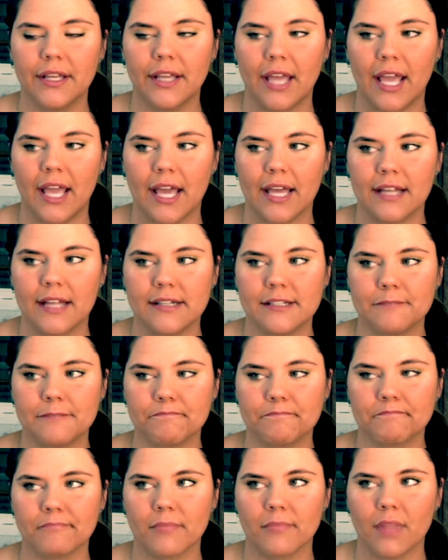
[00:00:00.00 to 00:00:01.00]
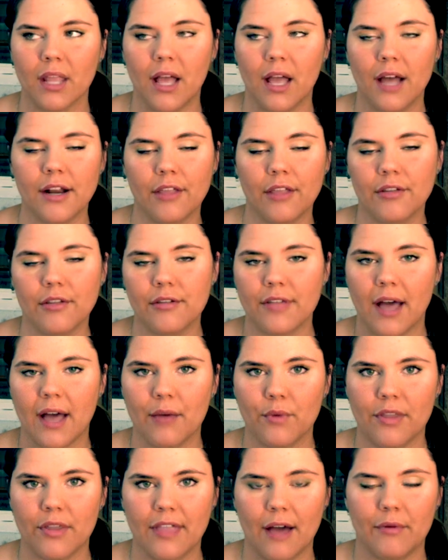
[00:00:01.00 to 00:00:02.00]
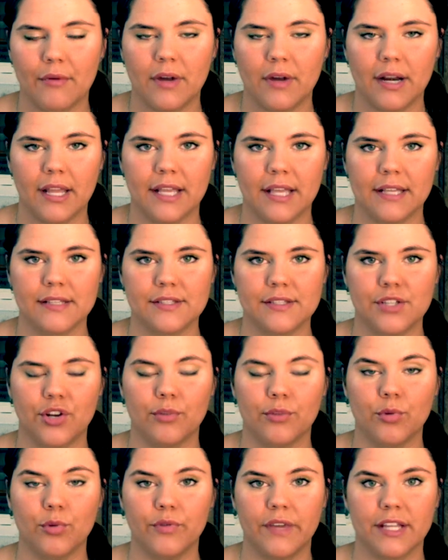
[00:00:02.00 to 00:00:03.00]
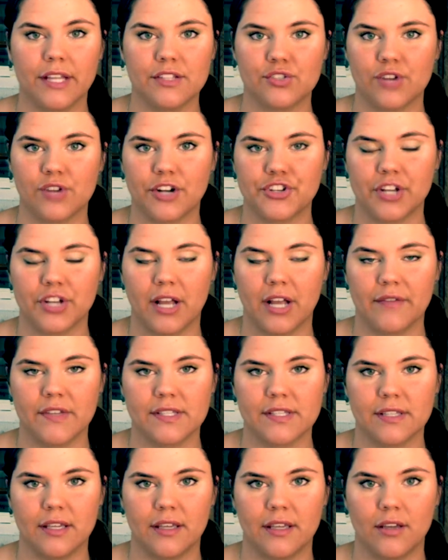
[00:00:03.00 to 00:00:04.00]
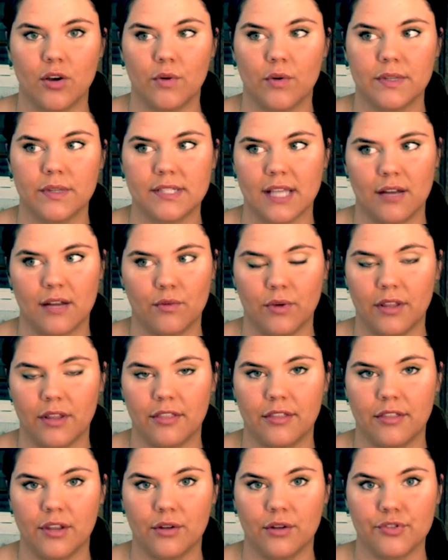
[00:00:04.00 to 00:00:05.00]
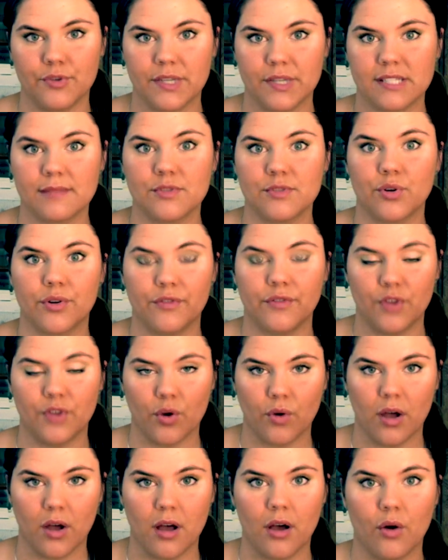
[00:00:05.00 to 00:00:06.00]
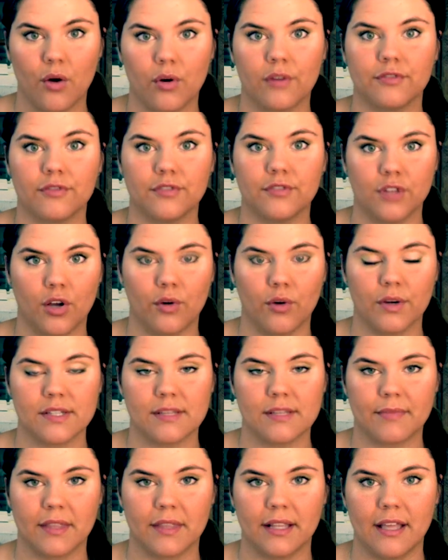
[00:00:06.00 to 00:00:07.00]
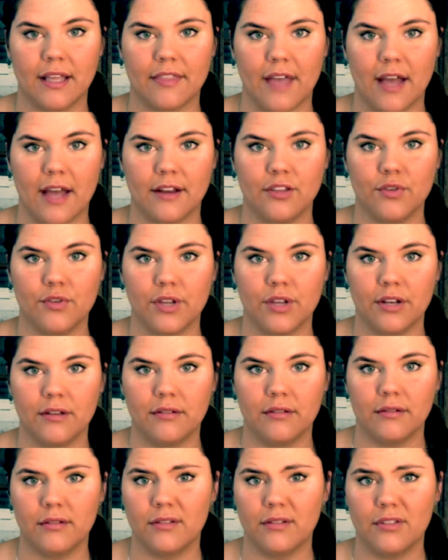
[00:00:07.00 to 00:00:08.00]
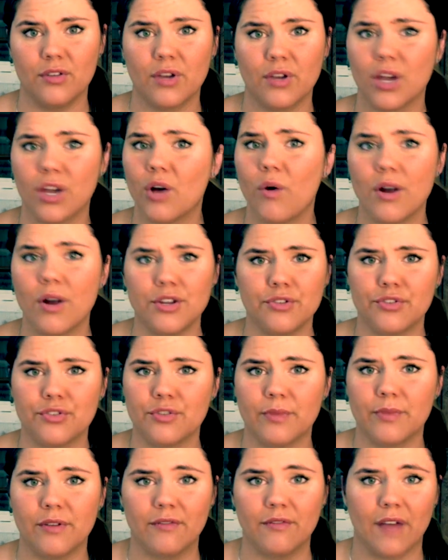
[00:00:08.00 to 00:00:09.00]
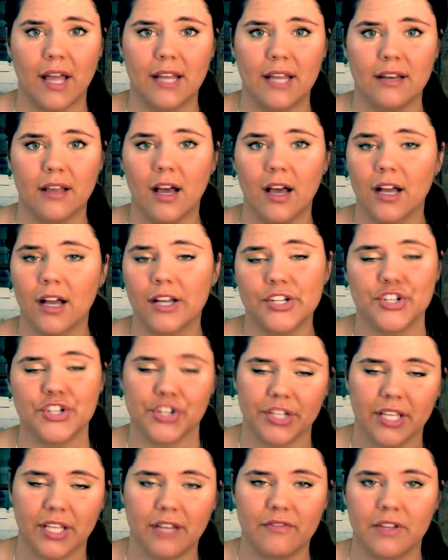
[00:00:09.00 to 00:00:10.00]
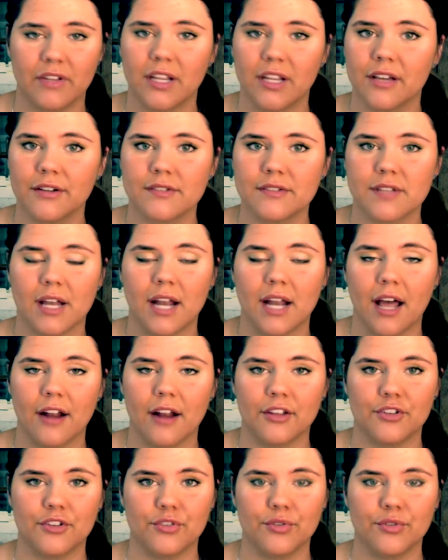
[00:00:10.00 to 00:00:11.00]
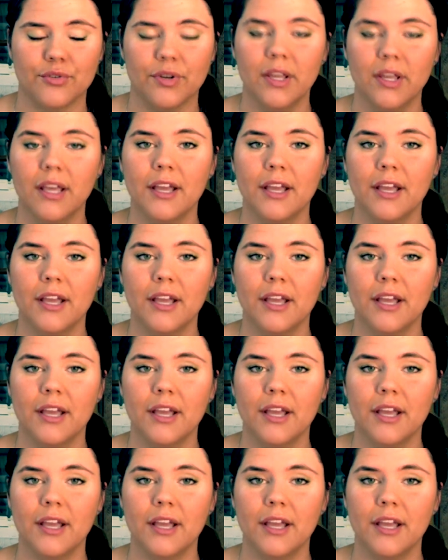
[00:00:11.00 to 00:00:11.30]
And another thought with that one is, you know, moving and stretching obviously coincide with, you know, doing some sort of yoga or flow or something like that. And you can go on YouTube and find a gajillion videos on how to do,